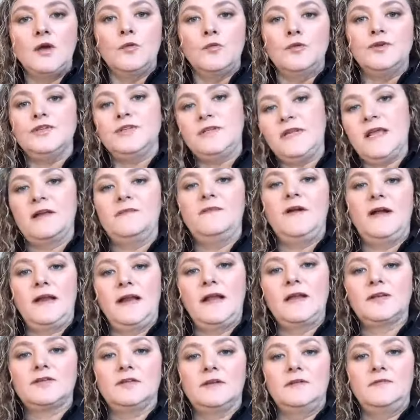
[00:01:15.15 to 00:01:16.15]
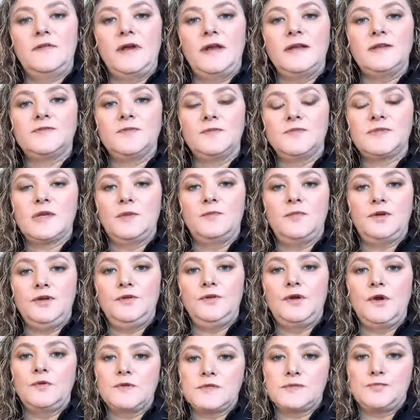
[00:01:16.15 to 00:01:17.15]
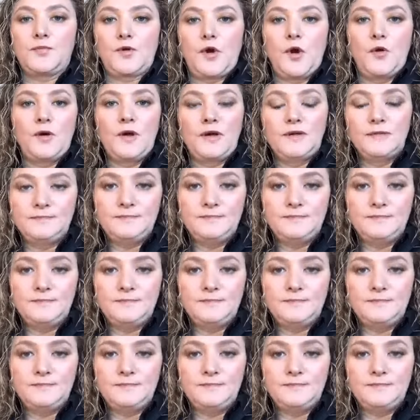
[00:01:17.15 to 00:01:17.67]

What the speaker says: Would you take financial advice from someone you know is broke?